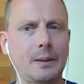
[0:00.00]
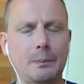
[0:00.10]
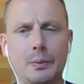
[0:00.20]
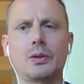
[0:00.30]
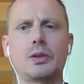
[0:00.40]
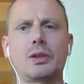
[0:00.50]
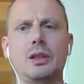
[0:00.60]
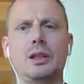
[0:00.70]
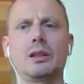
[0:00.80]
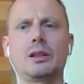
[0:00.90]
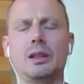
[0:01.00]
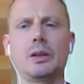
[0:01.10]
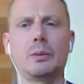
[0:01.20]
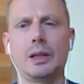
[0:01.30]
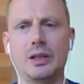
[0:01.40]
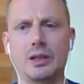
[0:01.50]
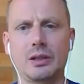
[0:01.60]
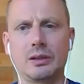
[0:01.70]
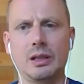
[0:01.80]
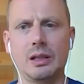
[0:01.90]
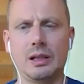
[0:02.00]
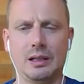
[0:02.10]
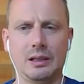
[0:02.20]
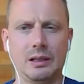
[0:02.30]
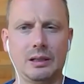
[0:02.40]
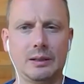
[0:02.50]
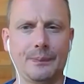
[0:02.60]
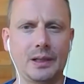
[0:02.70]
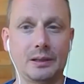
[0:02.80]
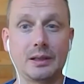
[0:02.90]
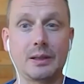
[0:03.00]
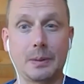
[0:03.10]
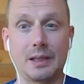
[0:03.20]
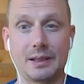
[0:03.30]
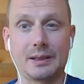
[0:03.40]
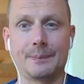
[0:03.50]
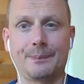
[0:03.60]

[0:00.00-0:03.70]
pushing innovation um, at its best,